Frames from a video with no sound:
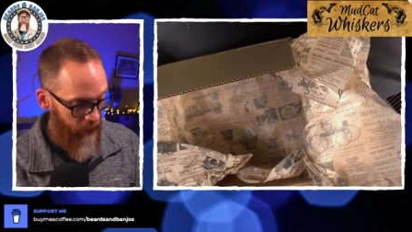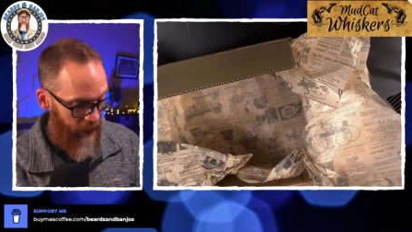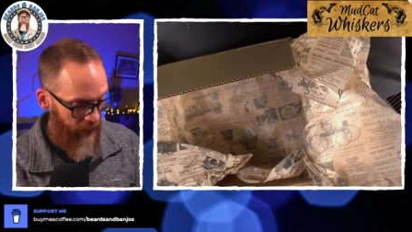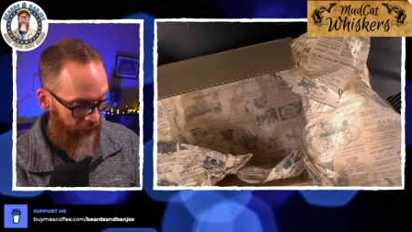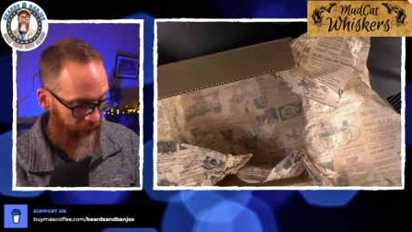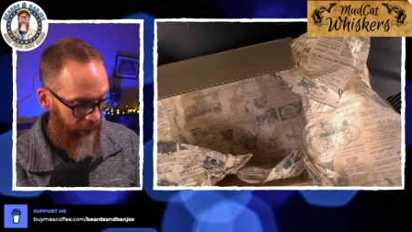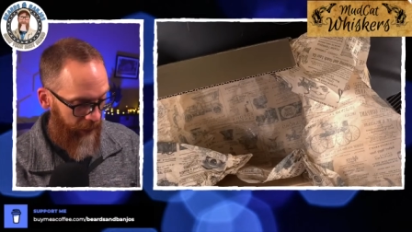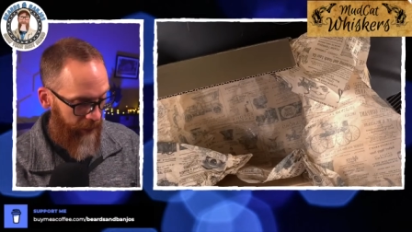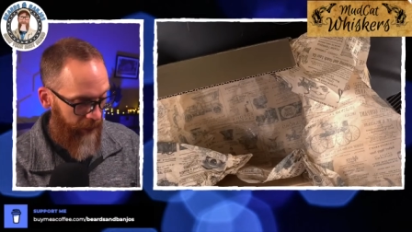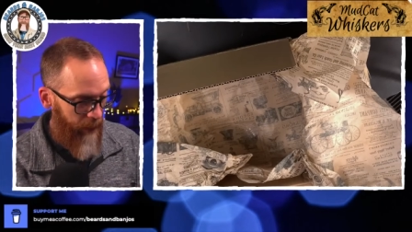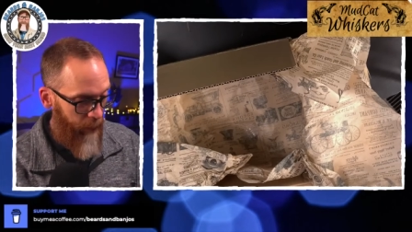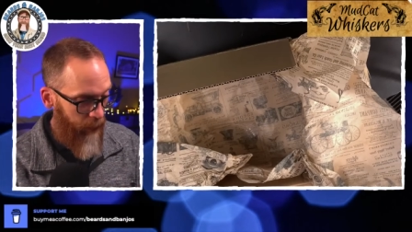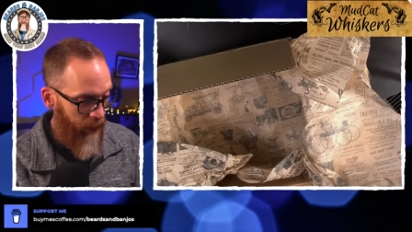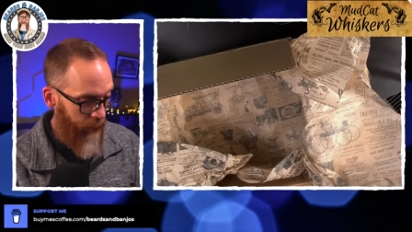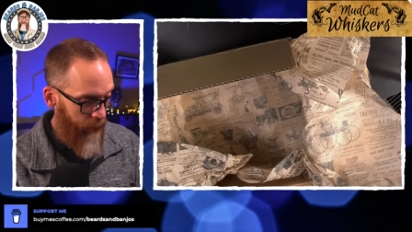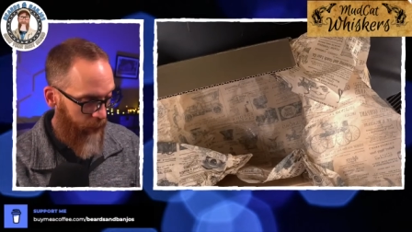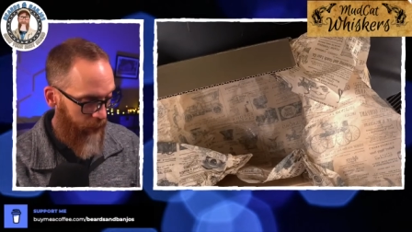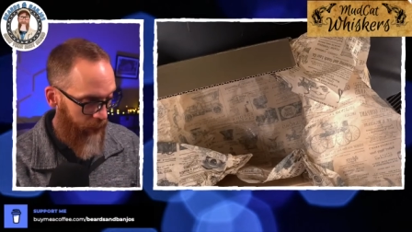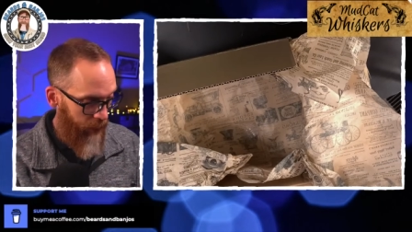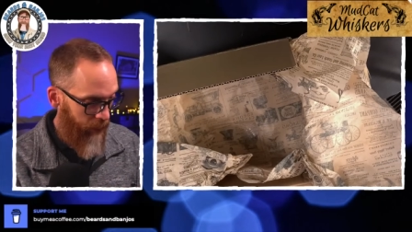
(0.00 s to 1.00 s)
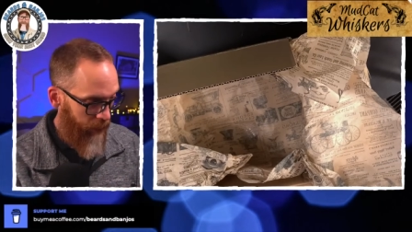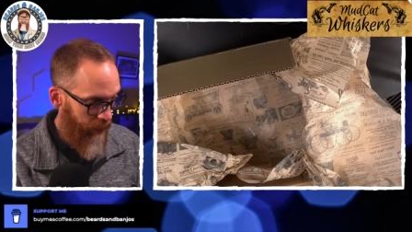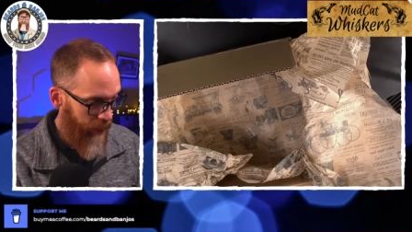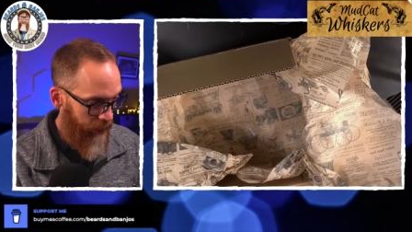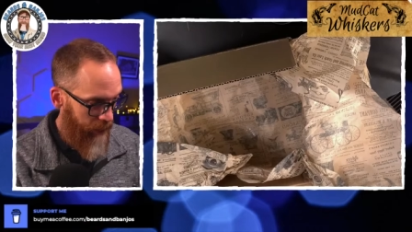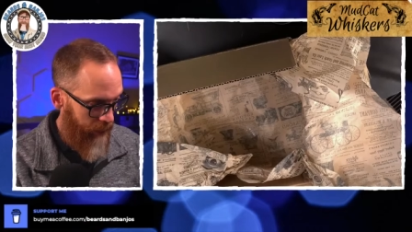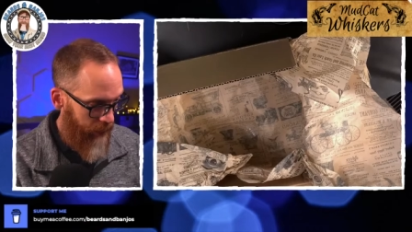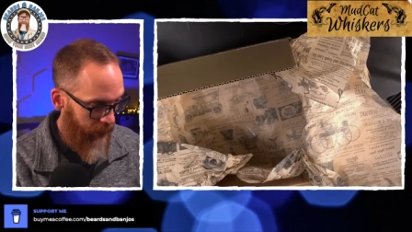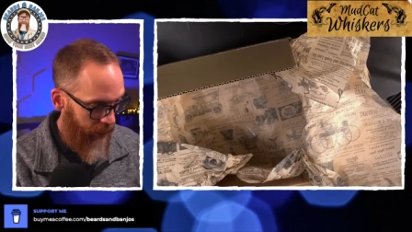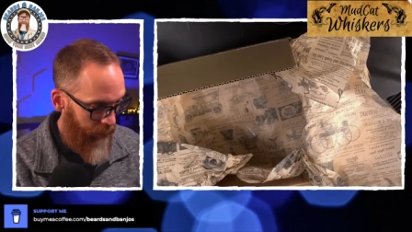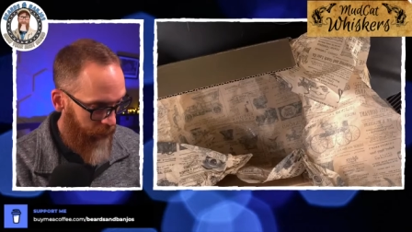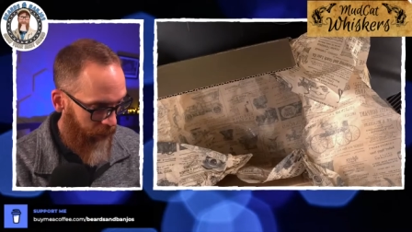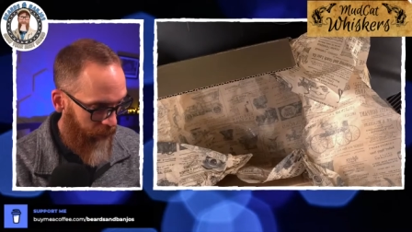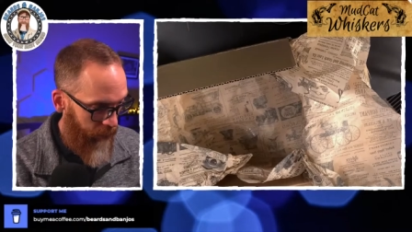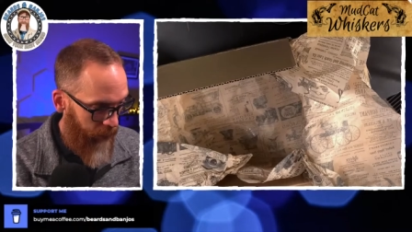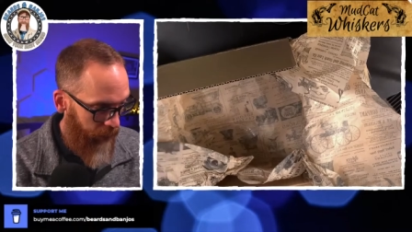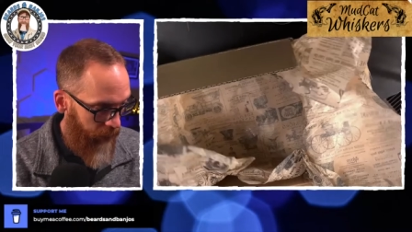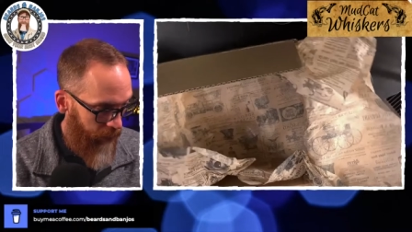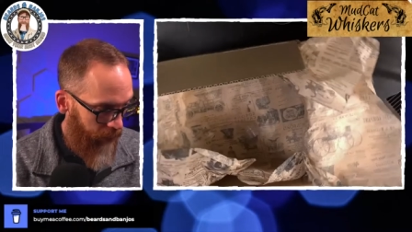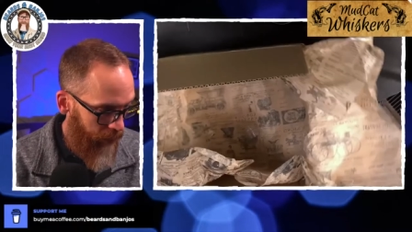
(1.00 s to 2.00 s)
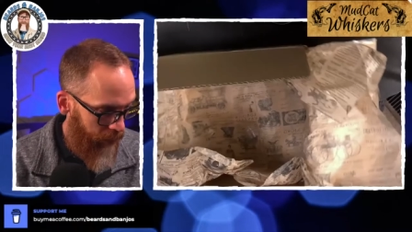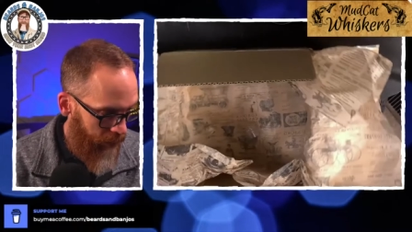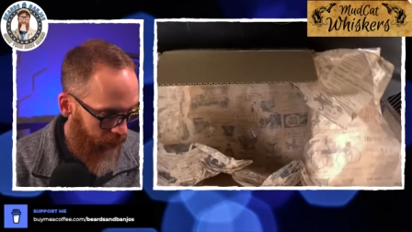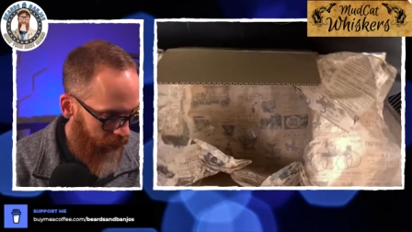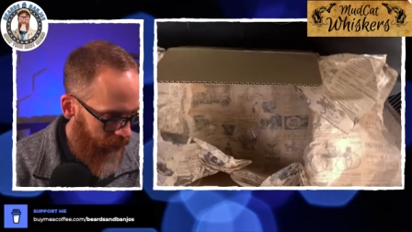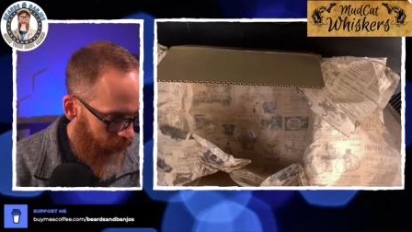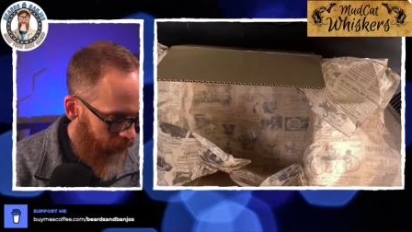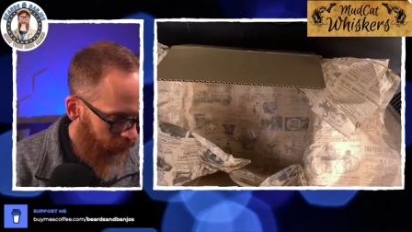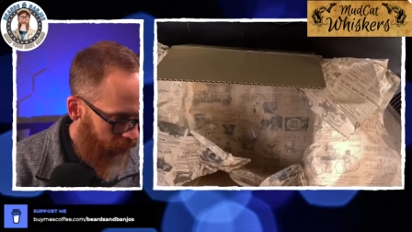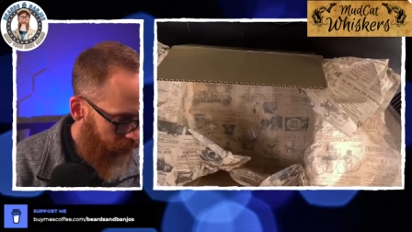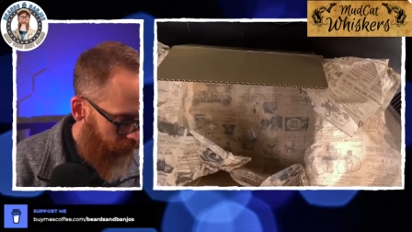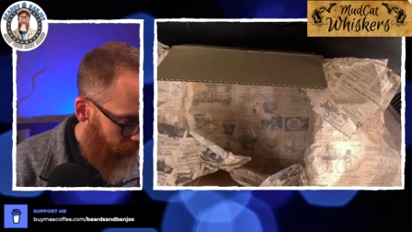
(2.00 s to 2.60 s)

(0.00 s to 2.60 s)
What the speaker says: I can't keep up with all that stuff. But very cool.